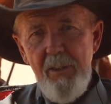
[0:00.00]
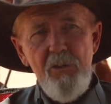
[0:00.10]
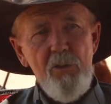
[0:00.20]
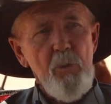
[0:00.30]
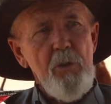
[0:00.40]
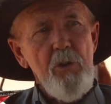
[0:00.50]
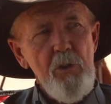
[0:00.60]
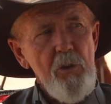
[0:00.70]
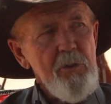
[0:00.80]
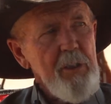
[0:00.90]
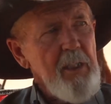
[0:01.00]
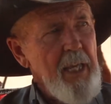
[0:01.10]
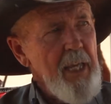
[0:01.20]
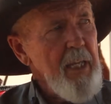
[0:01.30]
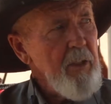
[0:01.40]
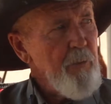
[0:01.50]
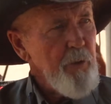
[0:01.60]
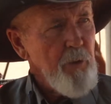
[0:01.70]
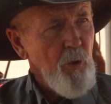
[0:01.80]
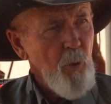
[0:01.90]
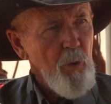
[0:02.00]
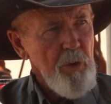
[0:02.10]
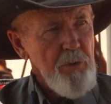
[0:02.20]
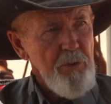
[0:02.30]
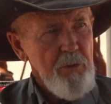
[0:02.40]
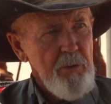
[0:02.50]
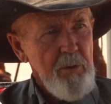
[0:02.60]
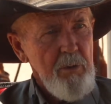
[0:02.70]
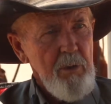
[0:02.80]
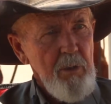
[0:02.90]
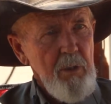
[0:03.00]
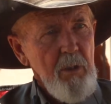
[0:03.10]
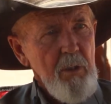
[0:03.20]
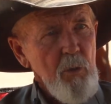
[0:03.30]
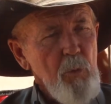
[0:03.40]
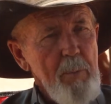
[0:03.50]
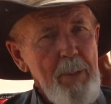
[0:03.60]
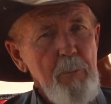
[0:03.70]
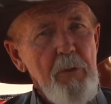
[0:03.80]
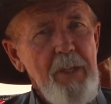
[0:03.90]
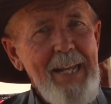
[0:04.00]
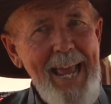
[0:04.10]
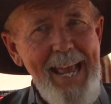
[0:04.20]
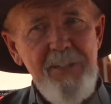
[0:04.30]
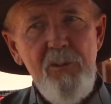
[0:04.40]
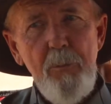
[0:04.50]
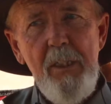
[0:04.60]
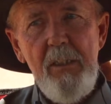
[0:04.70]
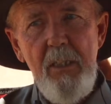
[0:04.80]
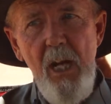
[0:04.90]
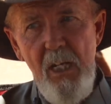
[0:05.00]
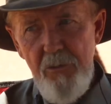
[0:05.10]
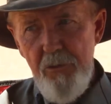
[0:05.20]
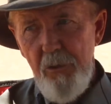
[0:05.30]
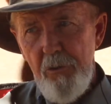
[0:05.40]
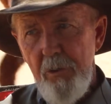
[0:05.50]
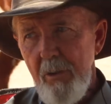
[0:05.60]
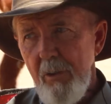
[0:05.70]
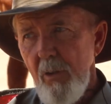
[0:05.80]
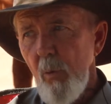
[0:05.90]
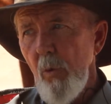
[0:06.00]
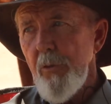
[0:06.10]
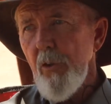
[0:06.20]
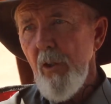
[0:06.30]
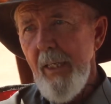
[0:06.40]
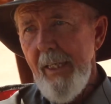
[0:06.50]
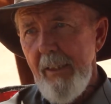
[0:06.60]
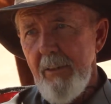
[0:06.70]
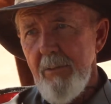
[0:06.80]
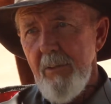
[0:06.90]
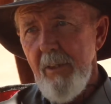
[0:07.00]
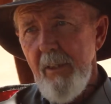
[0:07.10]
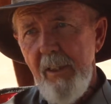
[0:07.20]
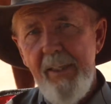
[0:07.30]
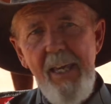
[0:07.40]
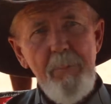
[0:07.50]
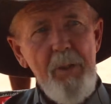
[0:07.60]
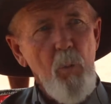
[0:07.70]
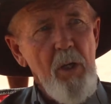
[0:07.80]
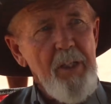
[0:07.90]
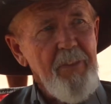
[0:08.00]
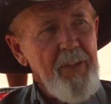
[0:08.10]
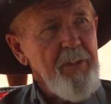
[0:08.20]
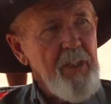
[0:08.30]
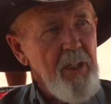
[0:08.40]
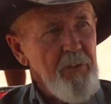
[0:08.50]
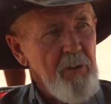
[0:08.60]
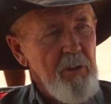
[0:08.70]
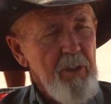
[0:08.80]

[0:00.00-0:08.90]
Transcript: So when you're using an aid for your horse, you remember that it has to be in concert with your legs. It can't be one and then the other,